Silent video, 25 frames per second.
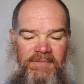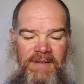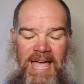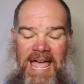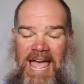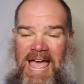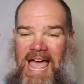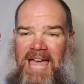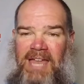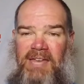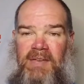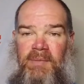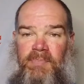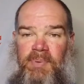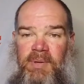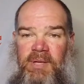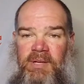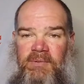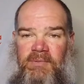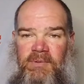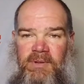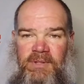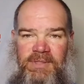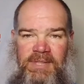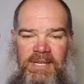I had to
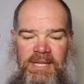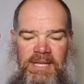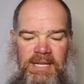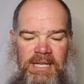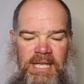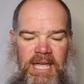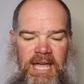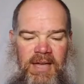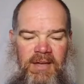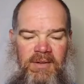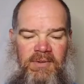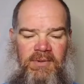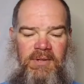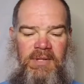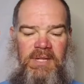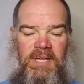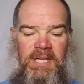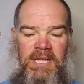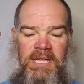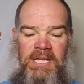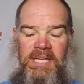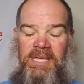pick one thing out,